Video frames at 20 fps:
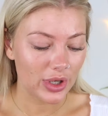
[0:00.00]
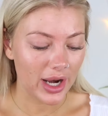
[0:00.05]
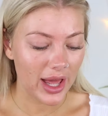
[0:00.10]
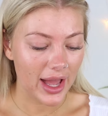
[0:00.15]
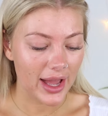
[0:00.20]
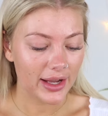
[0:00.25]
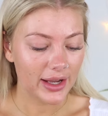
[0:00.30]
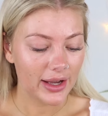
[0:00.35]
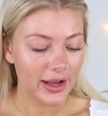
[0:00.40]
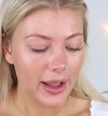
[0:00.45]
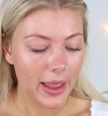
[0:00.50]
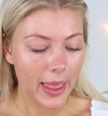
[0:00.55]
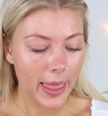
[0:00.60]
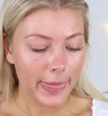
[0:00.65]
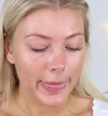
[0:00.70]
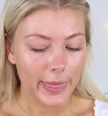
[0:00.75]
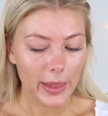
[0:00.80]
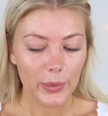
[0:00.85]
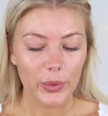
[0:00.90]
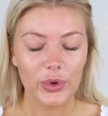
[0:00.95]
Like,
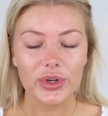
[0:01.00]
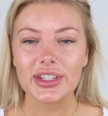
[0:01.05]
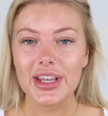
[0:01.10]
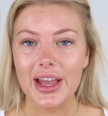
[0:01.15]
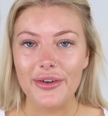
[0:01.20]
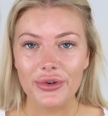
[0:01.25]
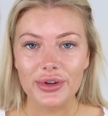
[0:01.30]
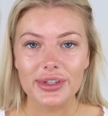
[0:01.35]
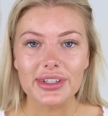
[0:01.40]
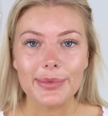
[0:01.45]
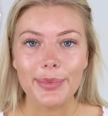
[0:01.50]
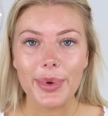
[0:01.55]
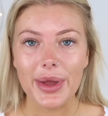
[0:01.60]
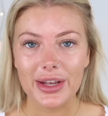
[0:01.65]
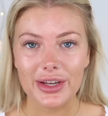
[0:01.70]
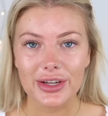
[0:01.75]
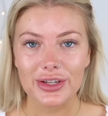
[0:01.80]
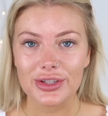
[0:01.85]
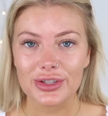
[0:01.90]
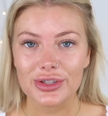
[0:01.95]
what's everyone's
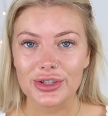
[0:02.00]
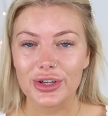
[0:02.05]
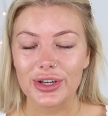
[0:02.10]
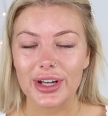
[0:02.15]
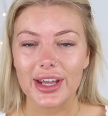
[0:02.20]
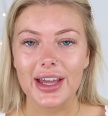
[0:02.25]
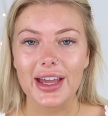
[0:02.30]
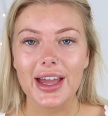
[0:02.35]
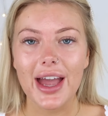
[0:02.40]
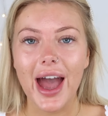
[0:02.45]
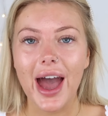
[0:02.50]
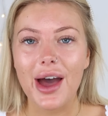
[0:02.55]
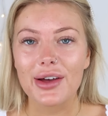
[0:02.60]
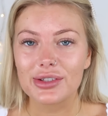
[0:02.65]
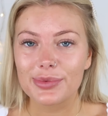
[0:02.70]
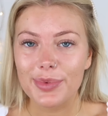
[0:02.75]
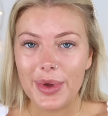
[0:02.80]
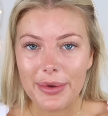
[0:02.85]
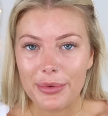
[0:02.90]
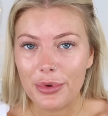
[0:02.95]
opinions on it? Has
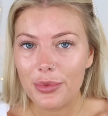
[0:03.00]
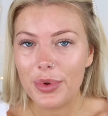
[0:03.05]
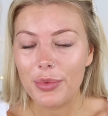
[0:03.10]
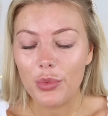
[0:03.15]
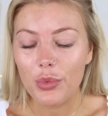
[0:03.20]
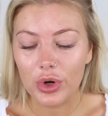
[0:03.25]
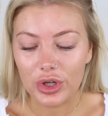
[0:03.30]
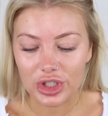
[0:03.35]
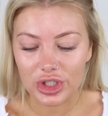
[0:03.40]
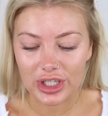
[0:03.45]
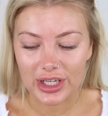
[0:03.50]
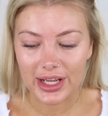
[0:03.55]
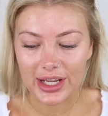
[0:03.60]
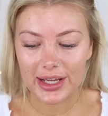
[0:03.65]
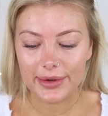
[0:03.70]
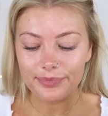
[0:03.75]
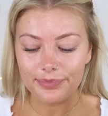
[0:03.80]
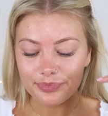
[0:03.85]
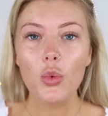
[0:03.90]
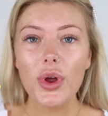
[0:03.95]
people been watching
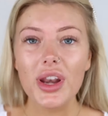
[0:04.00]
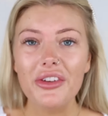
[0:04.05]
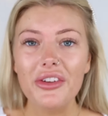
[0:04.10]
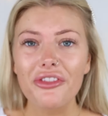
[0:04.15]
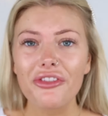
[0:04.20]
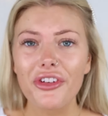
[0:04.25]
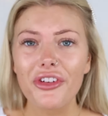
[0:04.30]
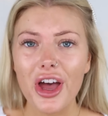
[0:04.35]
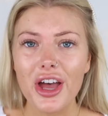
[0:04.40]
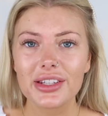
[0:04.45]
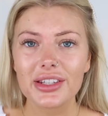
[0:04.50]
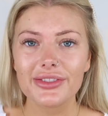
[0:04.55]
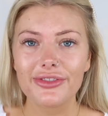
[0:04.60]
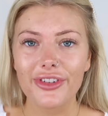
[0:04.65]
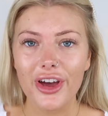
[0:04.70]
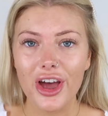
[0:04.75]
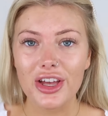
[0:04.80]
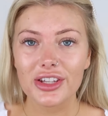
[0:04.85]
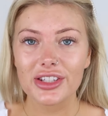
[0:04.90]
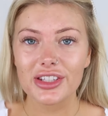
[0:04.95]
it? When it first
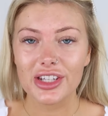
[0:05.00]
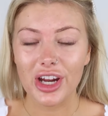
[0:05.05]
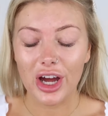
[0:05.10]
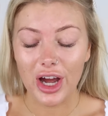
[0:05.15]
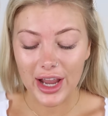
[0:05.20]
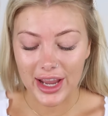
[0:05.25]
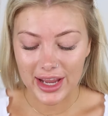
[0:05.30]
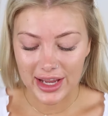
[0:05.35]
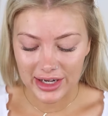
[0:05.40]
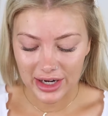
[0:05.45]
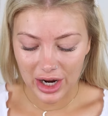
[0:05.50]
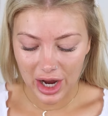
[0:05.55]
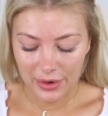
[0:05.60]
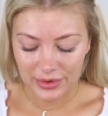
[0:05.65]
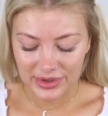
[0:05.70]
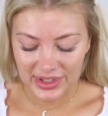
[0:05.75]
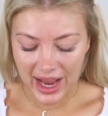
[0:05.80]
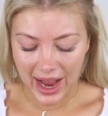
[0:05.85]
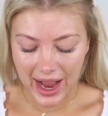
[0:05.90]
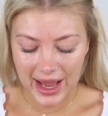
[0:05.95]
started, I
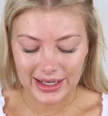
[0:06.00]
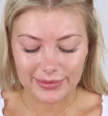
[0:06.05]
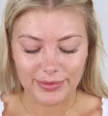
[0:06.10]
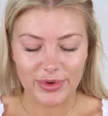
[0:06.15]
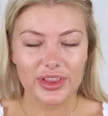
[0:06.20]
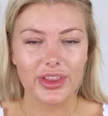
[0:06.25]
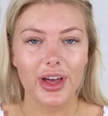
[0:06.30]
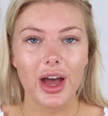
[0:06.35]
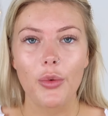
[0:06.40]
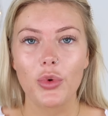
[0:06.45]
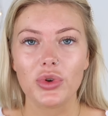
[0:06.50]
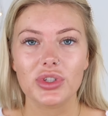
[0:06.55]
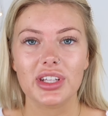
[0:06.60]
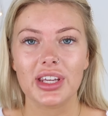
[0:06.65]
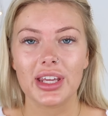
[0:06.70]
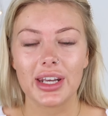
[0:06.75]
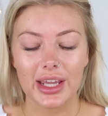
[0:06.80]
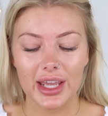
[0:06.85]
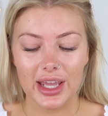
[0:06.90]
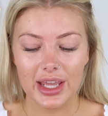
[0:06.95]
was adamant that I wasn't
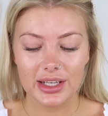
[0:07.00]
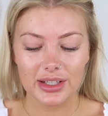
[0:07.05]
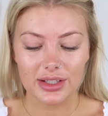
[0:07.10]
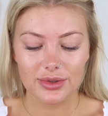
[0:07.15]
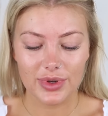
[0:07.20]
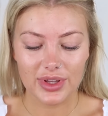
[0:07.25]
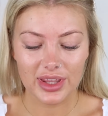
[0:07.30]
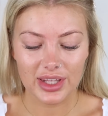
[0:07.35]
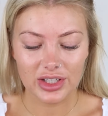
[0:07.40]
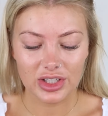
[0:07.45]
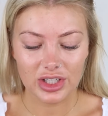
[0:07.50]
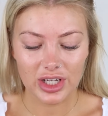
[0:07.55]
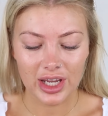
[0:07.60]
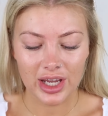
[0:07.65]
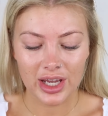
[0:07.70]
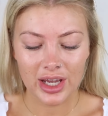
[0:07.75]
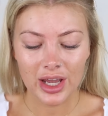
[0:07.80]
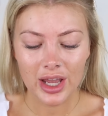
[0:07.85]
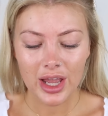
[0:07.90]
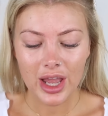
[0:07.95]
going to get into it this
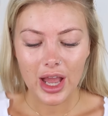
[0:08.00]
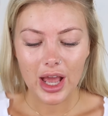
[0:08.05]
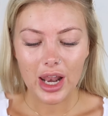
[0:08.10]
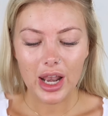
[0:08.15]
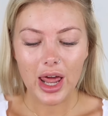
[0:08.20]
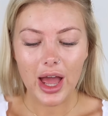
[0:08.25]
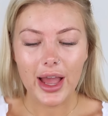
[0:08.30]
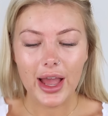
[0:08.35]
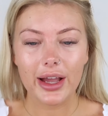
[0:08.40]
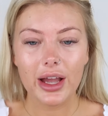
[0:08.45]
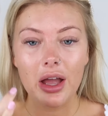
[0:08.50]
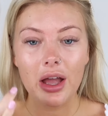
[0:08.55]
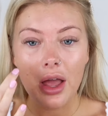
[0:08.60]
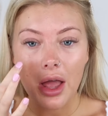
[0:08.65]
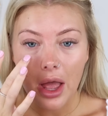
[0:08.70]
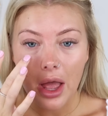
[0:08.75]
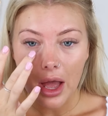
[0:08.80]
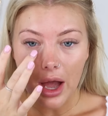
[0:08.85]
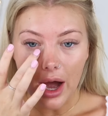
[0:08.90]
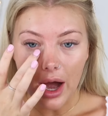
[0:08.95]
year. Like,
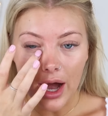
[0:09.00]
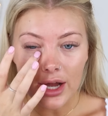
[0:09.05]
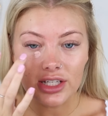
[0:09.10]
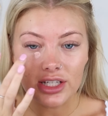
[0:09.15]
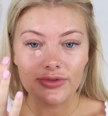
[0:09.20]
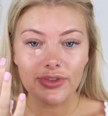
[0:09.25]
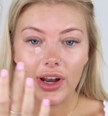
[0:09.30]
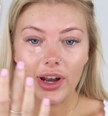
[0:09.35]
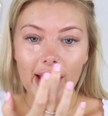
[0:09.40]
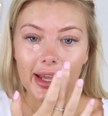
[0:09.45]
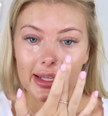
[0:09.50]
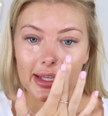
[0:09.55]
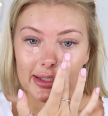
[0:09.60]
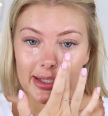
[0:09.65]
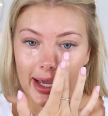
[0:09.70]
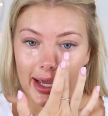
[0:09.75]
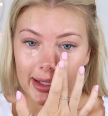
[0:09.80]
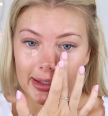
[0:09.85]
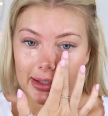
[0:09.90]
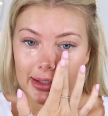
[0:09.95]
I just feel like it
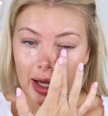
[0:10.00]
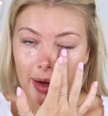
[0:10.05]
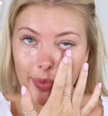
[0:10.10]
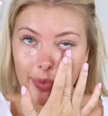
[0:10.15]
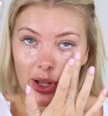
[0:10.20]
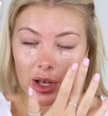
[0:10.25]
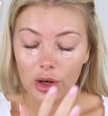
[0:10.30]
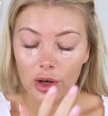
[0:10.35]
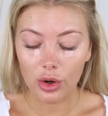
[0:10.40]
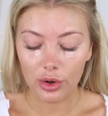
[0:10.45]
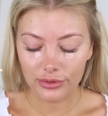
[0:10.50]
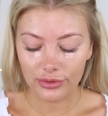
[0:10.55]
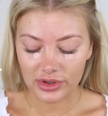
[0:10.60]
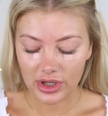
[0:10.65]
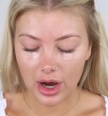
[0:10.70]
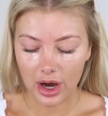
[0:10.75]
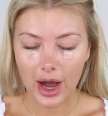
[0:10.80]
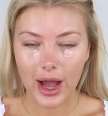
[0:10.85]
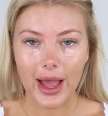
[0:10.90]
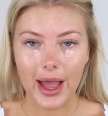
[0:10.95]
takes up a lot of
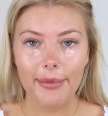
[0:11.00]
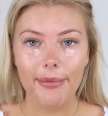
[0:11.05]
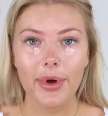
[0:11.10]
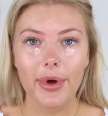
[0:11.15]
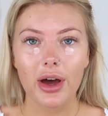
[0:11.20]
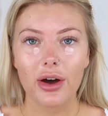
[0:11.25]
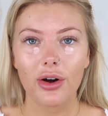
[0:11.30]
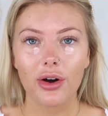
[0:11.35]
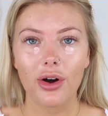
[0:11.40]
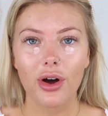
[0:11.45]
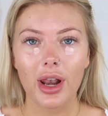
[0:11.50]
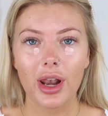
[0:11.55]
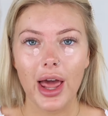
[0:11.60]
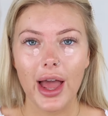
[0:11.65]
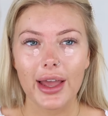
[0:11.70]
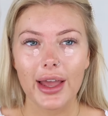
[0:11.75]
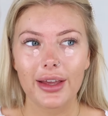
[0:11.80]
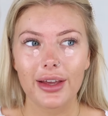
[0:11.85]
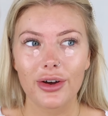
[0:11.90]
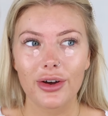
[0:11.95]
time,
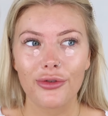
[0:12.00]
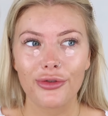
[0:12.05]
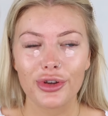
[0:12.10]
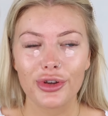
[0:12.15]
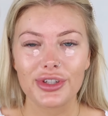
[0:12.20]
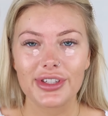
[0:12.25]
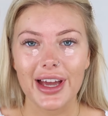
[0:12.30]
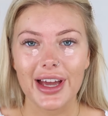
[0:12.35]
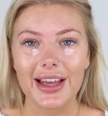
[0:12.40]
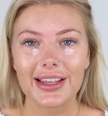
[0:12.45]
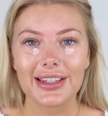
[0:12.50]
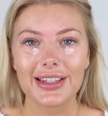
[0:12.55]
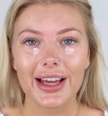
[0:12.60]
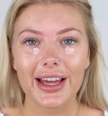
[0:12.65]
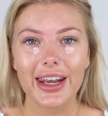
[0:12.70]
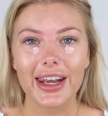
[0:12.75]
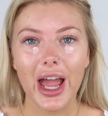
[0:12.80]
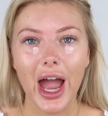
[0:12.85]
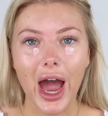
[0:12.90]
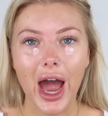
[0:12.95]
like, of your day. It's like
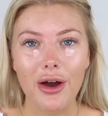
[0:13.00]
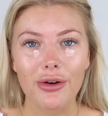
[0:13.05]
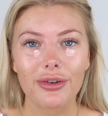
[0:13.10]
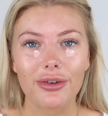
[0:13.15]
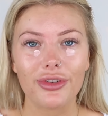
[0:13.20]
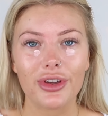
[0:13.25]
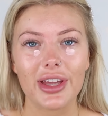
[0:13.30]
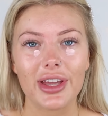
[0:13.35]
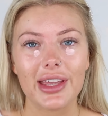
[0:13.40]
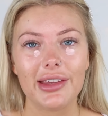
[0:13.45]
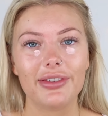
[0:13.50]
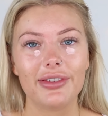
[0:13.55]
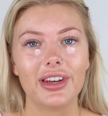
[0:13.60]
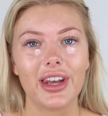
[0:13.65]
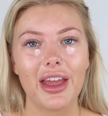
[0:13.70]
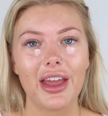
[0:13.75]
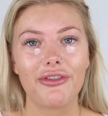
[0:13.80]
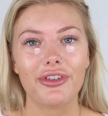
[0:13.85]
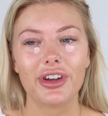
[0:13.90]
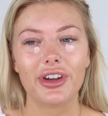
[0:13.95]
an hour of your evening
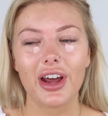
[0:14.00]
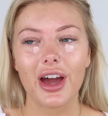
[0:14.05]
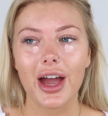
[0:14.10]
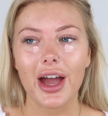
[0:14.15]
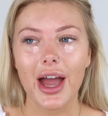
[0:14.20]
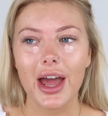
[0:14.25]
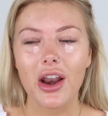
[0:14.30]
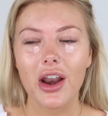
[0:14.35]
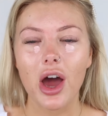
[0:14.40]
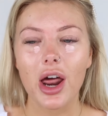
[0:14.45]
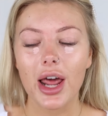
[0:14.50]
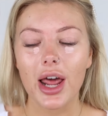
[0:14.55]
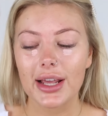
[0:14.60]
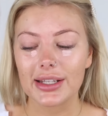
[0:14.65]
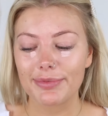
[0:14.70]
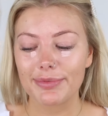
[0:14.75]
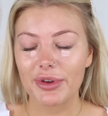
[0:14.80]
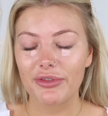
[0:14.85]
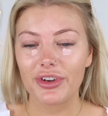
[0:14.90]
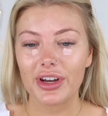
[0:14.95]
every night, and I like
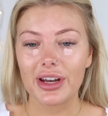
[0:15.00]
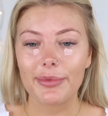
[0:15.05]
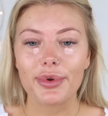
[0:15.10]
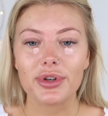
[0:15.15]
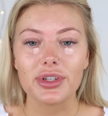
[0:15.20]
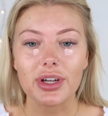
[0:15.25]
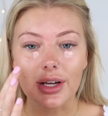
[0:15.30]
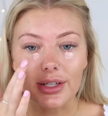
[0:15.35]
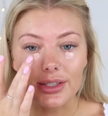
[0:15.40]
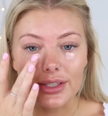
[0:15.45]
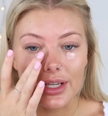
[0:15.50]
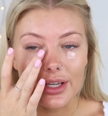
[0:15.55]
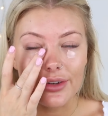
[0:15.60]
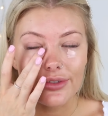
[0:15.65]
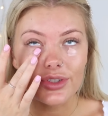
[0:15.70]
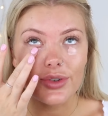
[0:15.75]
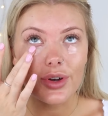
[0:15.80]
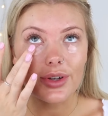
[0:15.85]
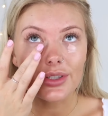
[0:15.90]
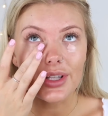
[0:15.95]
to be really productive.
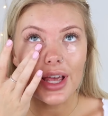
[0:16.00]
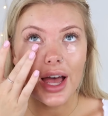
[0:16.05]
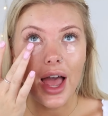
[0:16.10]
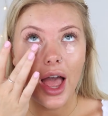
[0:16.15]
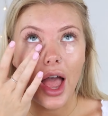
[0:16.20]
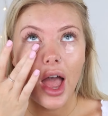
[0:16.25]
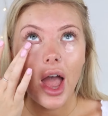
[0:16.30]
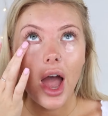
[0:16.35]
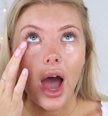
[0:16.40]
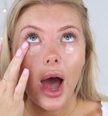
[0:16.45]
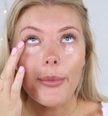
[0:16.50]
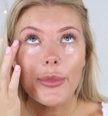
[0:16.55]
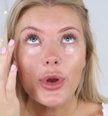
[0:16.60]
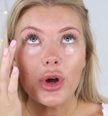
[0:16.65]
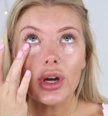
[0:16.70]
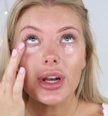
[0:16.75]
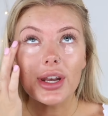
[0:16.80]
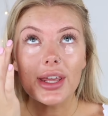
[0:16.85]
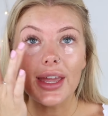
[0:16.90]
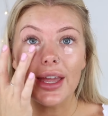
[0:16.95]
So I was like, I'm
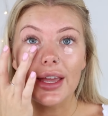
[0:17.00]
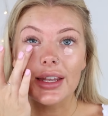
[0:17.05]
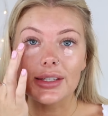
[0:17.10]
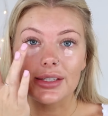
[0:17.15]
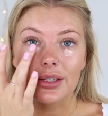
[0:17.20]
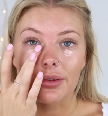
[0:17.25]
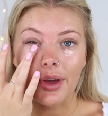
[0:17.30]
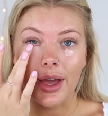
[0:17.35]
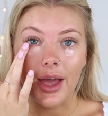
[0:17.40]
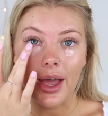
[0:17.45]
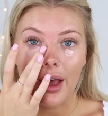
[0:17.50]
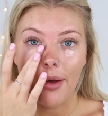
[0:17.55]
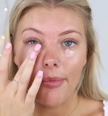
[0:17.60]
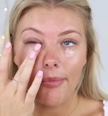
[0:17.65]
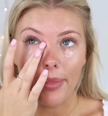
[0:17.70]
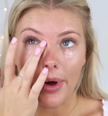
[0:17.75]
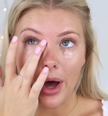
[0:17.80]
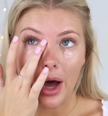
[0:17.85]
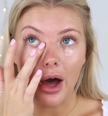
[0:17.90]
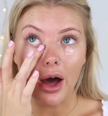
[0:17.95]
not going to get into it,
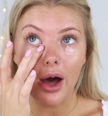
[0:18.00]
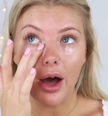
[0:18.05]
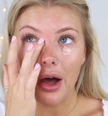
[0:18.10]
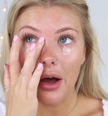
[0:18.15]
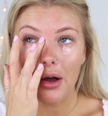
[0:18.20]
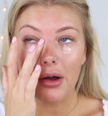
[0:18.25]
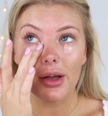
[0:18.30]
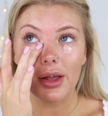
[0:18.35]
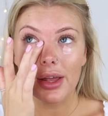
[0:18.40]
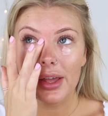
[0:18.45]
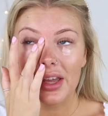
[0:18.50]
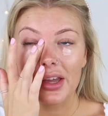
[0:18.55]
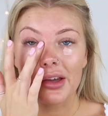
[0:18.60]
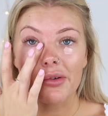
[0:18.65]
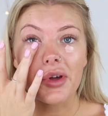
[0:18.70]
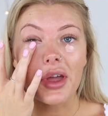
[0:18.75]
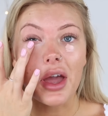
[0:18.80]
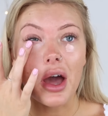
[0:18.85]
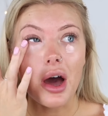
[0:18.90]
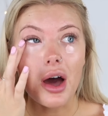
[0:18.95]
but here
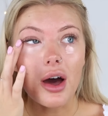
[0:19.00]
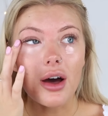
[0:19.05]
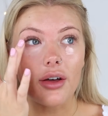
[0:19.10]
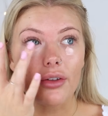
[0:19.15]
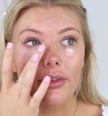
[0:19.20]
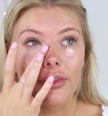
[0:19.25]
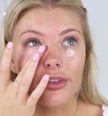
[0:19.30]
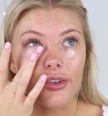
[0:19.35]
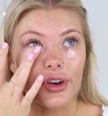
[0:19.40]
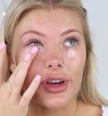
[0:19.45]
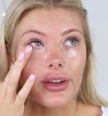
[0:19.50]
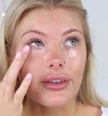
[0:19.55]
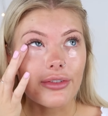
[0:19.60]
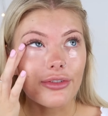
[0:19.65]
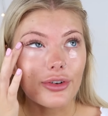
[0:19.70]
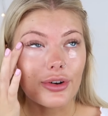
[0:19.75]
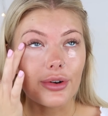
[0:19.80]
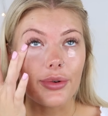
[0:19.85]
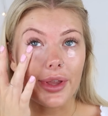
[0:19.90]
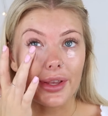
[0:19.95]
we are
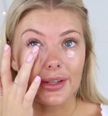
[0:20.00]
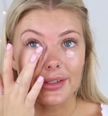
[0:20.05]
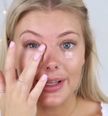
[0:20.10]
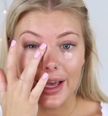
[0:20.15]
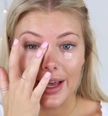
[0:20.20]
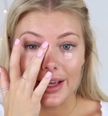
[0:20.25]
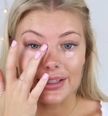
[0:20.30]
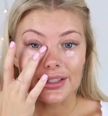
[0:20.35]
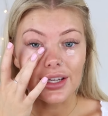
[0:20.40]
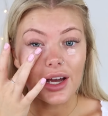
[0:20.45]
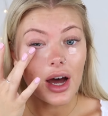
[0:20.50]
3-4 weeks later.